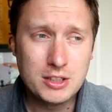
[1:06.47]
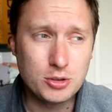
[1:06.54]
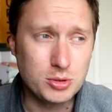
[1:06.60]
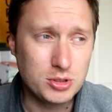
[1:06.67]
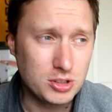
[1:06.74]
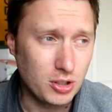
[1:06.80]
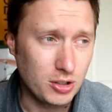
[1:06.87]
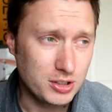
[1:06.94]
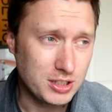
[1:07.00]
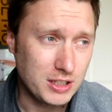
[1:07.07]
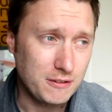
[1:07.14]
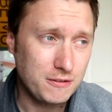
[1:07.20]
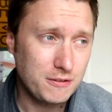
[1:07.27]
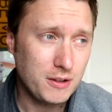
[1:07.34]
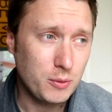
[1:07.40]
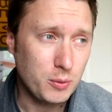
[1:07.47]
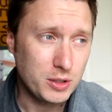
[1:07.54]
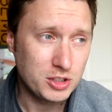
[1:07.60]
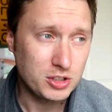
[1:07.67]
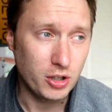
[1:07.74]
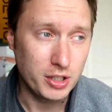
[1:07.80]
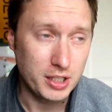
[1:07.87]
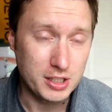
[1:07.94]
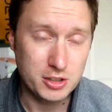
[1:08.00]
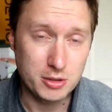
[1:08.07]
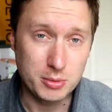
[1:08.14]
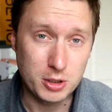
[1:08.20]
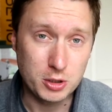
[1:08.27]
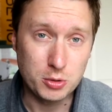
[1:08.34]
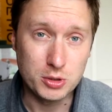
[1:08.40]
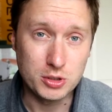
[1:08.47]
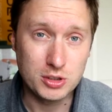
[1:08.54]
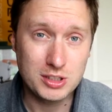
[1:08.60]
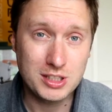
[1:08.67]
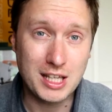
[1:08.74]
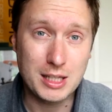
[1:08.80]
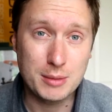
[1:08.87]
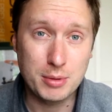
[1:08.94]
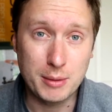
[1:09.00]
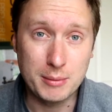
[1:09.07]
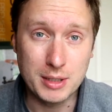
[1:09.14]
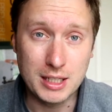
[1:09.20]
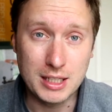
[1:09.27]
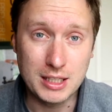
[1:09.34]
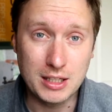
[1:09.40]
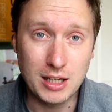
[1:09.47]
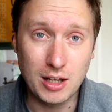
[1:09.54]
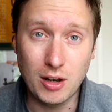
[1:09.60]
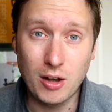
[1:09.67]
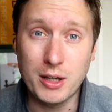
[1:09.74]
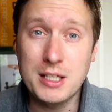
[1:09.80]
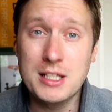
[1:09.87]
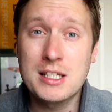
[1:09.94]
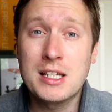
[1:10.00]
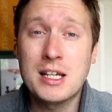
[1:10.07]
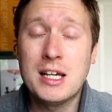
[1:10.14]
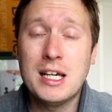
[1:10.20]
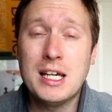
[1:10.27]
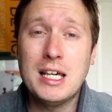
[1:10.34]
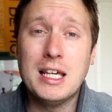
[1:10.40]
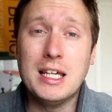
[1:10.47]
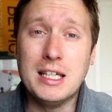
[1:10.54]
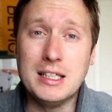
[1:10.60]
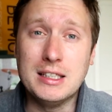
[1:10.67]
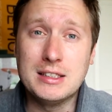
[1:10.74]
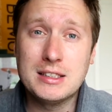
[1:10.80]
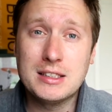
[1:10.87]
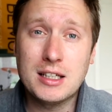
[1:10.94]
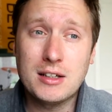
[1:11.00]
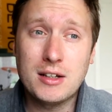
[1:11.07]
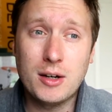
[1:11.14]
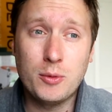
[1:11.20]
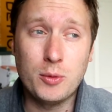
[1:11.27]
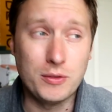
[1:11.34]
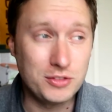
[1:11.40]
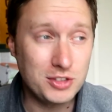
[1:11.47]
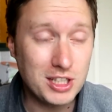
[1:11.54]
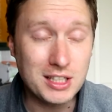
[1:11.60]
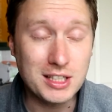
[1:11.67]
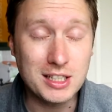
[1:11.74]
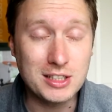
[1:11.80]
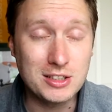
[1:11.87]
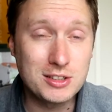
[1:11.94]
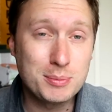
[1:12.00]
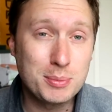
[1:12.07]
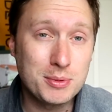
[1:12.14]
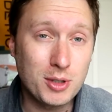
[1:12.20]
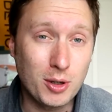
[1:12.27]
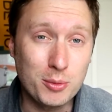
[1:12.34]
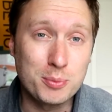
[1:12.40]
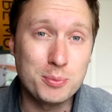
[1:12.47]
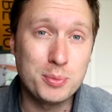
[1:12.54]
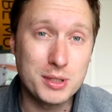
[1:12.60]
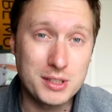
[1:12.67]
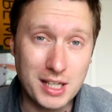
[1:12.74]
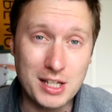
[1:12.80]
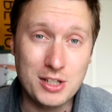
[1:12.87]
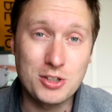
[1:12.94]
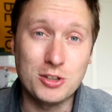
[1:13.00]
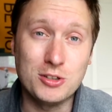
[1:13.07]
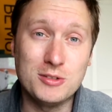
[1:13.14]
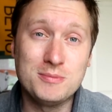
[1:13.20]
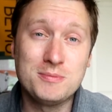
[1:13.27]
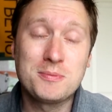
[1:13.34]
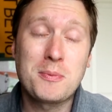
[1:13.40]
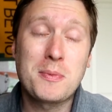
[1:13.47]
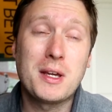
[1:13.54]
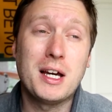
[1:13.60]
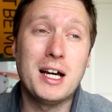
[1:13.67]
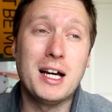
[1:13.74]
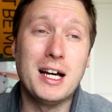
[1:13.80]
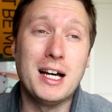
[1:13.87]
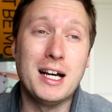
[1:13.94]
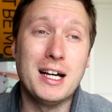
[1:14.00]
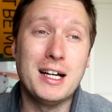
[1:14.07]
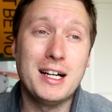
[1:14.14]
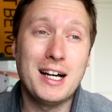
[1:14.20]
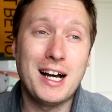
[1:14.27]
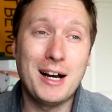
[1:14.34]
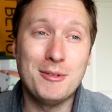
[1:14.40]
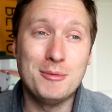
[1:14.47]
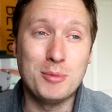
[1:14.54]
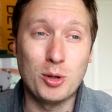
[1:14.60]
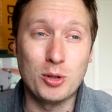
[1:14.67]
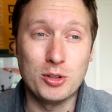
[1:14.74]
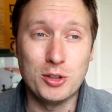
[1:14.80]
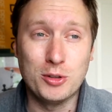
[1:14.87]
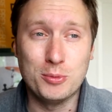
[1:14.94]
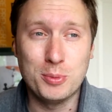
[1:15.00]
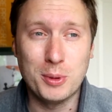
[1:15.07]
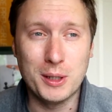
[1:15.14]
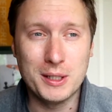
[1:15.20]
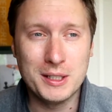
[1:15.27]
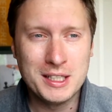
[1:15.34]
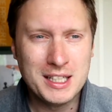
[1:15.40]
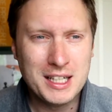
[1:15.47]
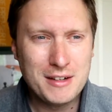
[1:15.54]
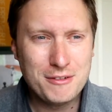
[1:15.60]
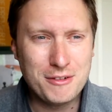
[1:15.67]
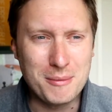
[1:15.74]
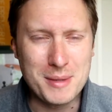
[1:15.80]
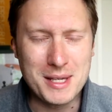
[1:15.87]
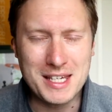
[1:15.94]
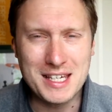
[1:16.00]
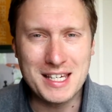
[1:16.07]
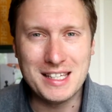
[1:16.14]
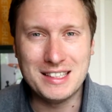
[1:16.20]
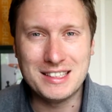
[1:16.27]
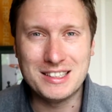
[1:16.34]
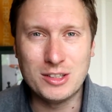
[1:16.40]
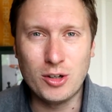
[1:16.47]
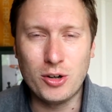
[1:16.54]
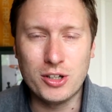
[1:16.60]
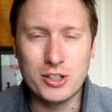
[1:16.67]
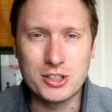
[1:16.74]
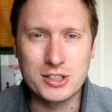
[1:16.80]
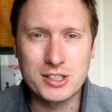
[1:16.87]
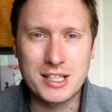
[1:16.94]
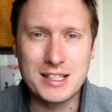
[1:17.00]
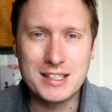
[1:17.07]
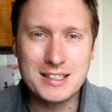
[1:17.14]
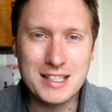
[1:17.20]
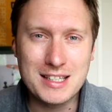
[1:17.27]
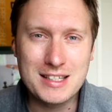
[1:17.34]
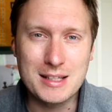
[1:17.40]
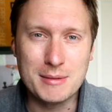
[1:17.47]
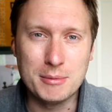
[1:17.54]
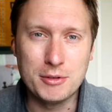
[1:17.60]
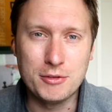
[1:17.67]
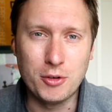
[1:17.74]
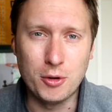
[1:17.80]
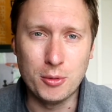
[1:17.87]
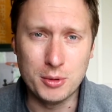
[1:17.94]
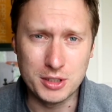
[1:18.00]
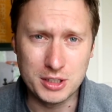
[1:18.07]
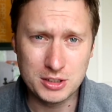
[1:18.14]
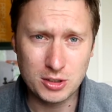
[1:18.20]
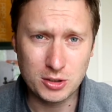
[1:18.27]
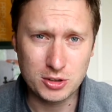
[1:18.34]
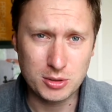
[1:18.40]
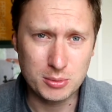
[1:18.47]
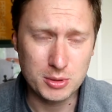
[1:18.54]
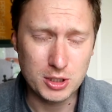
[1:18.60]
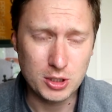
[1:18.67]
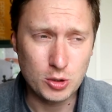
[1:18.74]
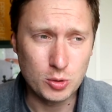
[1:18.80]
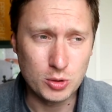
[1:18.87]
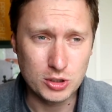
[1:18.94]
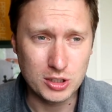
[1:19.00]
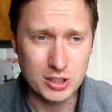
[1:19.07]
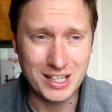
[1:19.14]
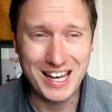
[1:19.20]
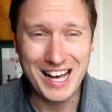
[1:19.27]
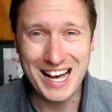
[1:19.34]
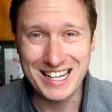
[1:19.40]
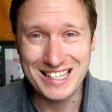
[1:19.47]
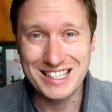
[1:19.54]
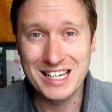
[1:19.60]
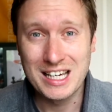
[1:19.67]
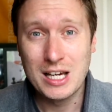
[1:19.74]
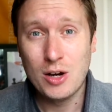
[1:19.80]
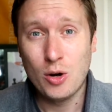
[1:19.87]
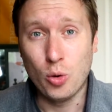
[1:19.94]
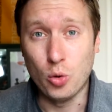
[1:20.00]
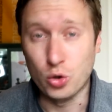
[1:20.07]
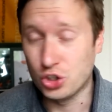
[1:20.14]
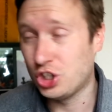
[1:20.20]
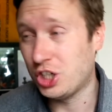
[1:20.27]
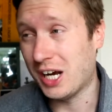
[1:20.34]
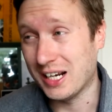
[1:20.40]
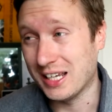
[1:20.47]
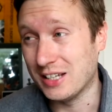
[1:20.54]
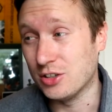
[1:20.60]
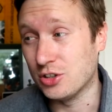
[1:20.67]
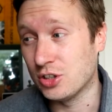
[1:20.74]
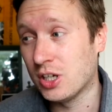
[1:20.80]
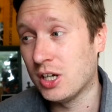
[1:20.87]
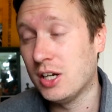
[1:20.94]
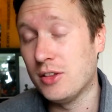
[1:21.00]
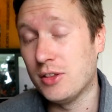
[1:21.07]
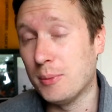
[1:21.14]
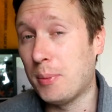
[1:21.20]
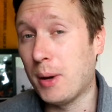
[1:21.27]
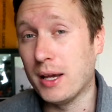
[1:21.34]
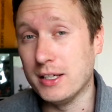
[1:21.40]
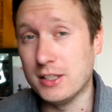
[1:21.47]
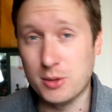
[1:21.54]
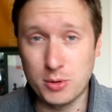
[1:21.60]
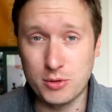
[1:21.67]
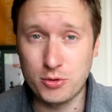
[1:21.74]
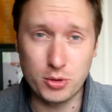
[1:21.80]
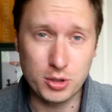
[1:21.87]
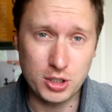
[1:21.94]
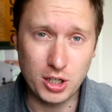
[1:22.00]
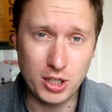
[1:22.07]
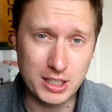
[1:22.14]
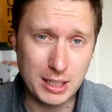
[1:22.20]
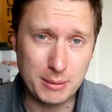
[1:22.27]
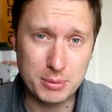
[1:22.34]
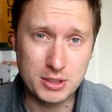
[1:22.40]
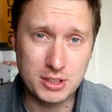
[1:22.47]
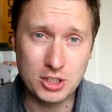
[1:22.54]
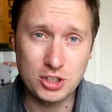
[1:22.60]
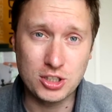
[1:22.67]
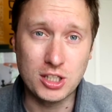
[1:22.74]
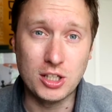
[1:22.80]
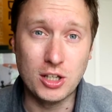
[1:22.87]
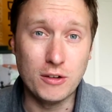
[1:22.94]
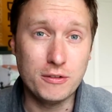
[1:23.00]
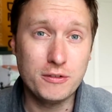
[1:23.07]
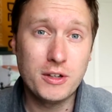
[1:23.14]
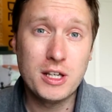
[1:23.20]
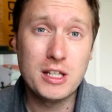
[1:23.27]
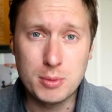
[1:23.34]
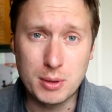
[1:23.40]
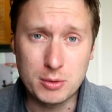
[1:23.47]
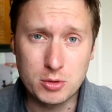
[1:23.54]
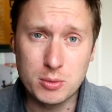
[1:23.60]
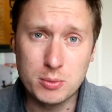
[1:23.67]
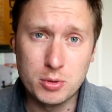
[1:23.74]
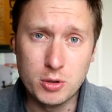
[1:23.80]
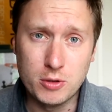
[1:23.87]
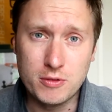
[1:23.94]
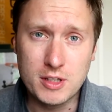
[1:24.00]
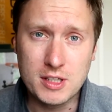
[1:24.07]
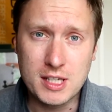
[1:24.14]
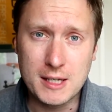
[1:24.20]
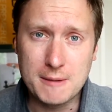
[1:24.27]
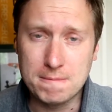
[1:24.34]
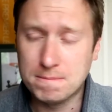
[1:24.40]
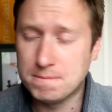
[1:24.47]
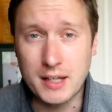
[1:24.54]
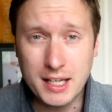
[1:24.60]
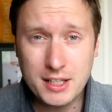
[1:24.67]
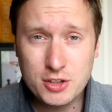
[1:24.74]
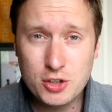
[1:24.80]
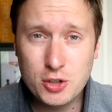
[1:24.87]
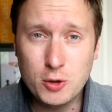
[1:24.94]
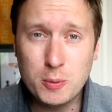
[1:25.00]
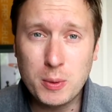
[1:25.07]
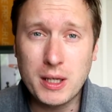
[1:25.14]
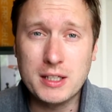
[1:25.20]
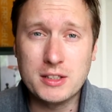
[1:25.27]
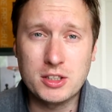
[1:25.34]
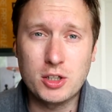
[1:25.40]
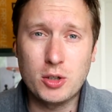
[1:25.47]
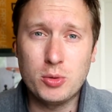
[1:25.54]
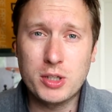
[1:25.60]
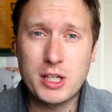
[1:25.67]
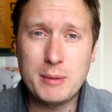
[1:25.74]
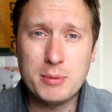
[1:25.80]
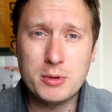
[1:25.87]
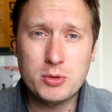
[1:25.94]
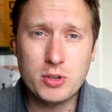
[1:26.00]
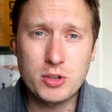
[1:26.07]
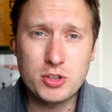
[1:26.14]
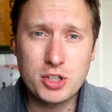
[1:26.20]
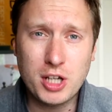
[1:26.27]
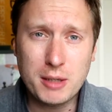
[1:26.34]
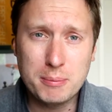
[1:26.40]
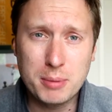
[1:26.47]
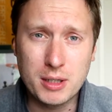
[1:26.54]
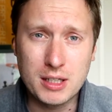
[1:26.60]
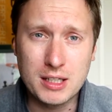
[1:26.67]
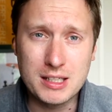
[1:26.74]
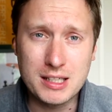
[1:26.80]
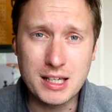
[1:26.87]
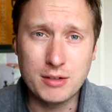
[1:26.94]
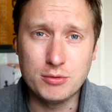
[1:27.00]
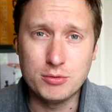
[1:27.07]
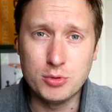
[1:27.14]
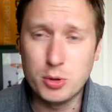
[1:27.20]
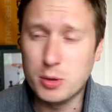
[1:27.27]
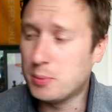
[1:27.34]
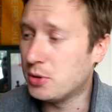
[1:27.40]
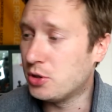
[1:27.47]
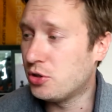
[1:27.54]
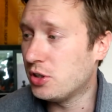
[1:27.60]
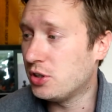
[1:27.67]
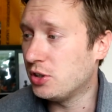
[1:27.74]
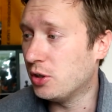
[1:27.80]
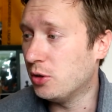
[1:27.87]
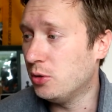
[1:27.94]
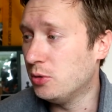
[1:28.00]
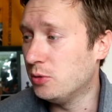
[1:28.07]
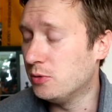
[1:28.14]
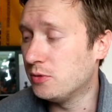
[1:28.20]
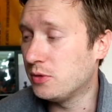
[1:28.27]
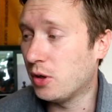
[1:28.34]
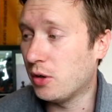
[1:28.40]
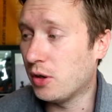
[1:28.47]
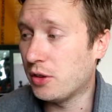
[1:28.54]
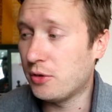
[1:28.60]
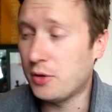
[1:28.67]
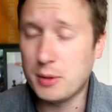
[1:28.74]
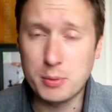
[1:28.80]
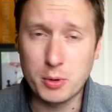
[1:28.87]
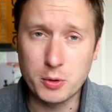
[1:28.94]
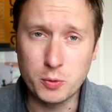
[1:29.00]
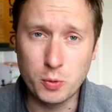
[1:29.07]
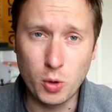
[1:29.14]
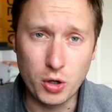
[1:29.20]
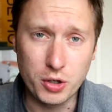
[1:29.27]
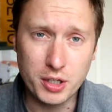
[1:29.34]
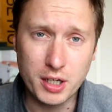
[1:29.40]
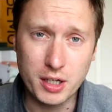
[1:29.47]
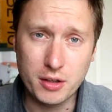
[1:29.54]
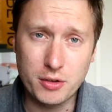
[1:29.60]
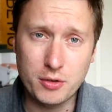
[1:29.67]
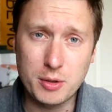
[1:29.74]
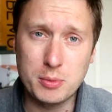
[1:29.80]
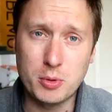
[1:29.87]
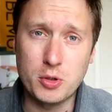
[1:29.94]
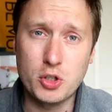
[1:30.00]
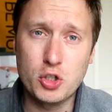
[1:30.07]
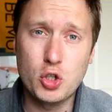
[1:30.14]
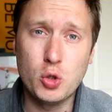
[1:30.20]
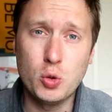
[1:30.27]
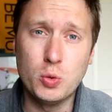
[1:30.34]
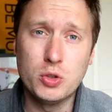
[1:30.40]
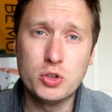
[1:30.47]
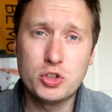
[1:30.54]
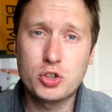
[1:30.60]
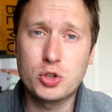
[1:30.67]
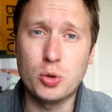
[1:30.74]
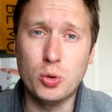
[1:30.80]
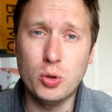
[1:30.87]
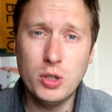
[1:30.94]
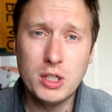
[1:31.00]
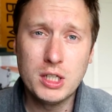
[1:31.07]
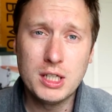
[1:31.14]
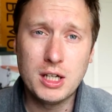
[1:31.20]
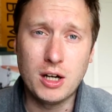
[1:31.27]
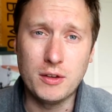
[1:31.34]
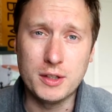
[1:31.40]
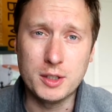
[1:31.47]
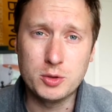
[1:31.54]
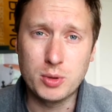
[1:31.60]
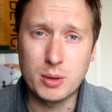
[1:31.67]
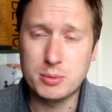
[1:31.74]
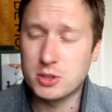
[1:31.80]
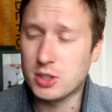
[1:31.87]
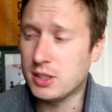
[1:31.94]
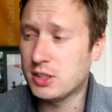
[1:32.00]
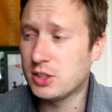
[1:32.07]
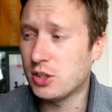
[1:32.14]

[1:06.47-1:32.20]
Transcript: So it's not as if we're signing somebody who has set the Premier League alight. We've seen that he's got potential at Molineux, but for me he's not a consistent performer and he's not somebody who's going to add or challenge the players that we've already got in that position enough to be able to improve the team. And the next 2 players are goalkeepers. We've got Jack Butland and Rui Patricio, who've got a 3.1 and a 3.2 score on this website.